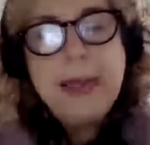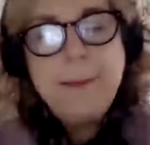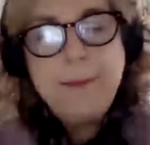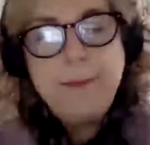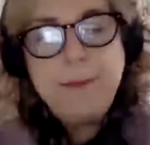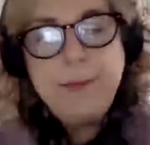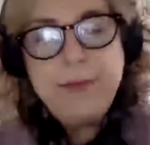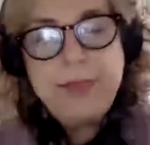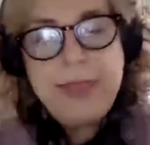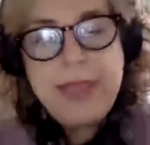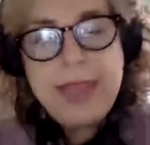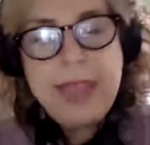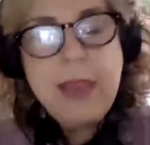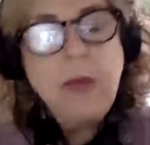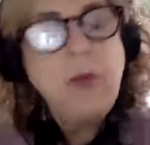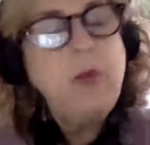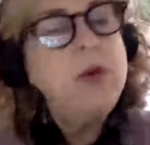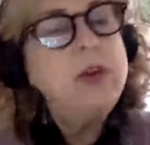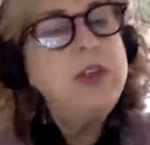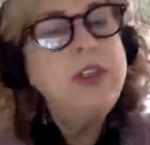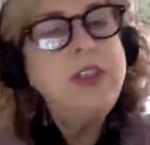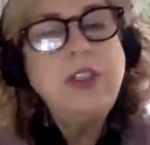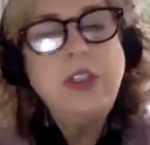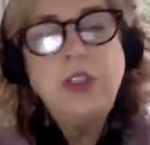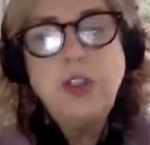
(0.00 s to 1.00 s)
they were
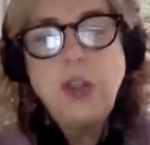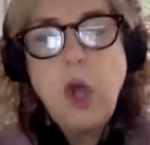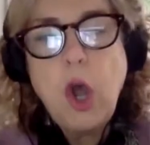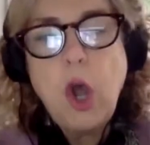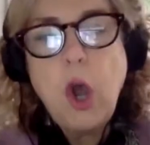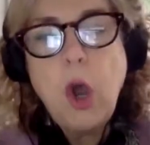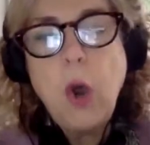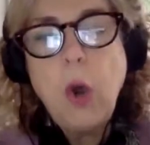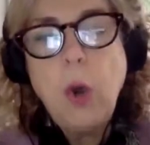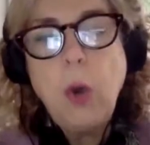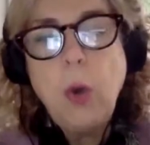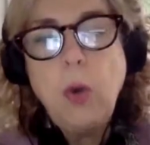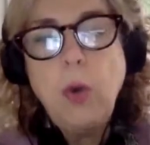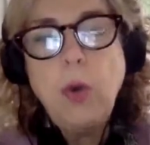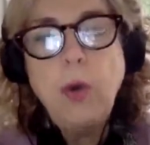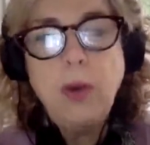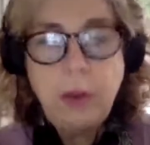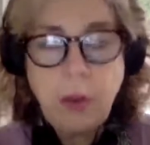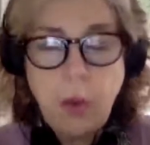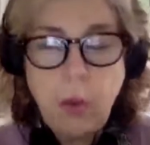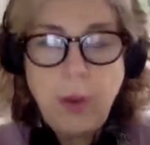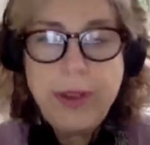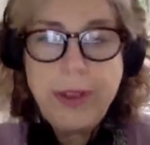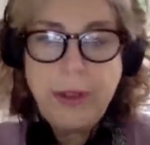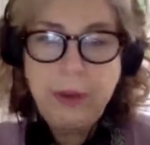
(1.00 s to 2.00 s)
so
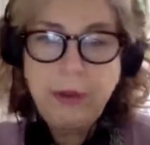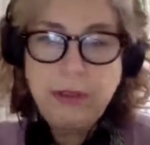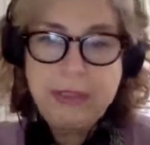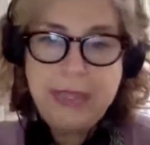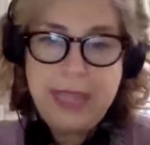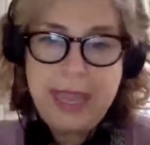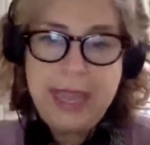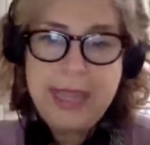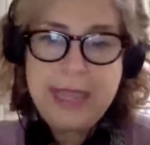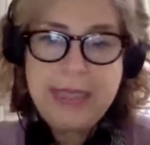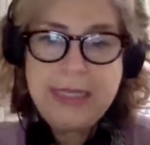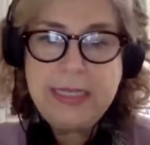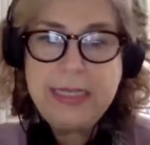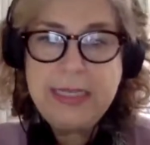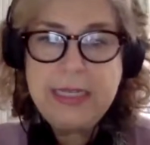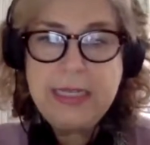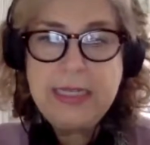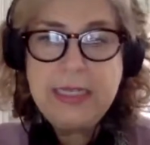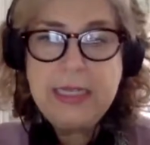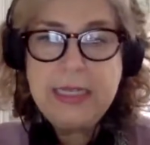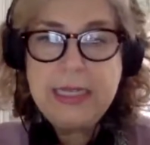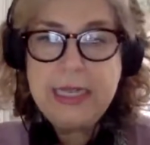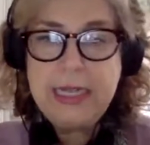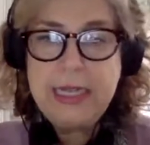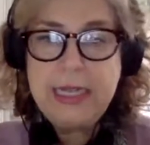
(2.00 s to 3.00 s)
loyal to
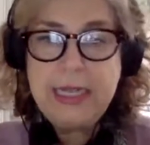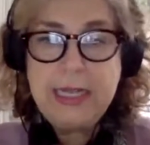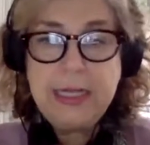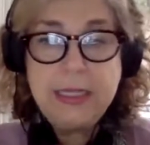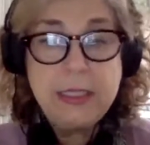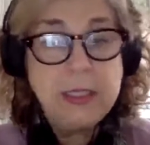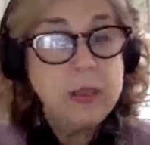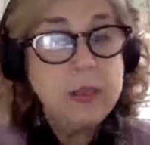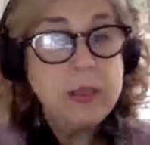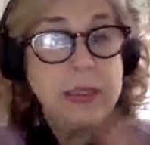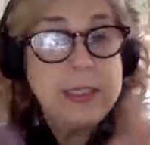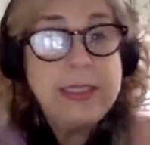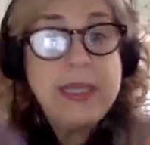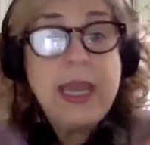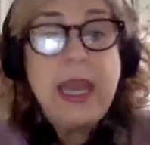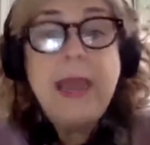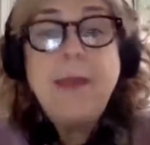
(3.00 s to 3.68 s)
AT&T till the day